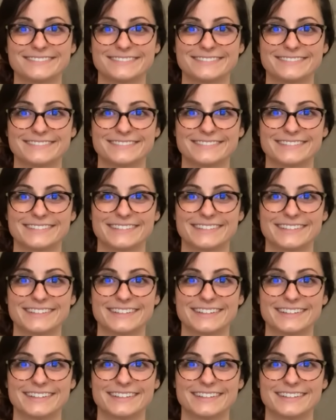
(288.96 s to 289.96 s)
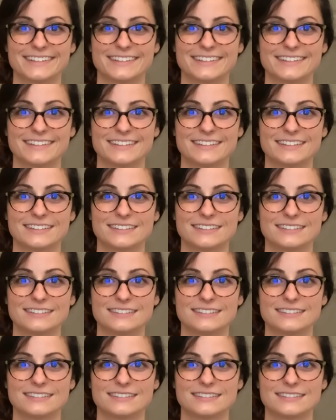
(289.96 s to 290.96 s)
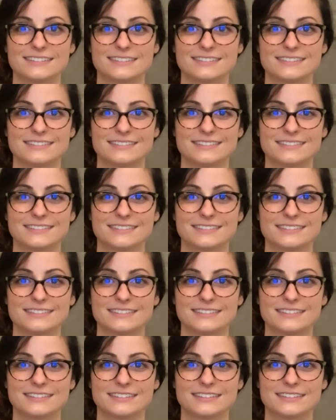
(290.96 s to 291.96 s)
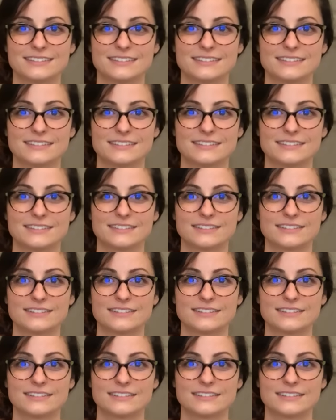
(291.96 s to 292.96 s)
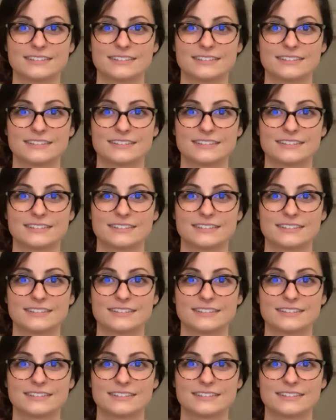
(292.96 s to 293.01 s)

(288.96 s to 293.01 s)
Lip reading: [no speech]